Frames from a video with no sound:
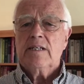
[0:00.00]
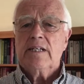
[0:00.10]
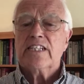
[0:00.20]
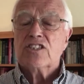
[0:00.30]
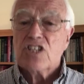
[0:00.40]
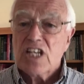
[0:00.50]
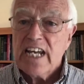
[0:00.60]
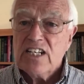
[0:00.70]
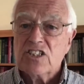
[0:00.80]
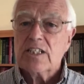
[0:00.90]
his
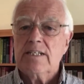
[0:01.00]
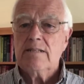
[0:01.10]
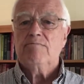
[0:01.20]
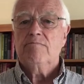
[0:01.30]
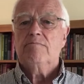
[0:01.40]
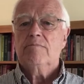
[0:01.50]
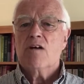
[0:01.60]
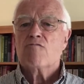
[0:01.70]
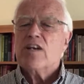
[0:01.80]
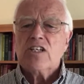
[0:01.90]
nation,
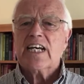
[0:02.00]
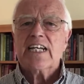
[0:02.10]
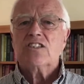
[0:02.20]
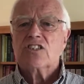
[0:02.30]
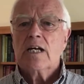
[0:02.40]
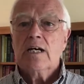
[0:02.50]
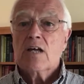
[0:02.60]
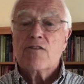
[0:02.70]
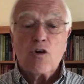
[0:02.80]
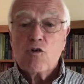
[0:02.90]
right against
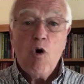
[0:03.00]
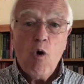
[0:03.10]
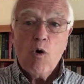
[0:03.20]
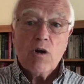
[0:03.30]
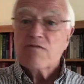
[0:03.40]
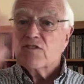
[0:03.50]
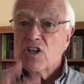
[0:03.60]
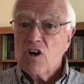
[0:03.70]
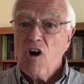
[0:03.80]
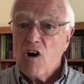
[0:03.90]
the call
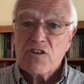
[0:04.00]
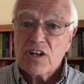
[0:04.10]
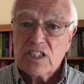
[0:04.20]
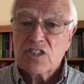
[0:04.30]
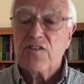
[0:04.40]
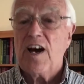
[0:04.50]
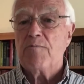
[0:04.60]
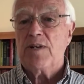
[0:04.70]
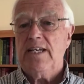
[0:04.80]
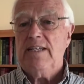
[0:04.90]
of God on his
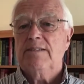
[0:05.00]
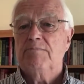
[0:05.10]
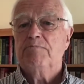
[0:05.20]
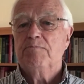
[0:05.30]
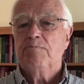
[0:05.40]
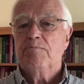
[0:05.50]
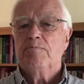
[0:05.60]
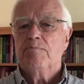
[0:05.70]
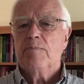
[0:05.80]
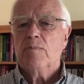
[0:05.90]
family?
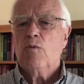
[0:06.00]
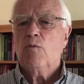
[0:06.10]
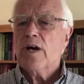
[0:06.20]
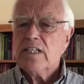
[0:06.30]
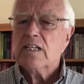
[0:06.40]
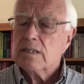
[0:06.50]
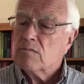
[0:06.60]
Why did,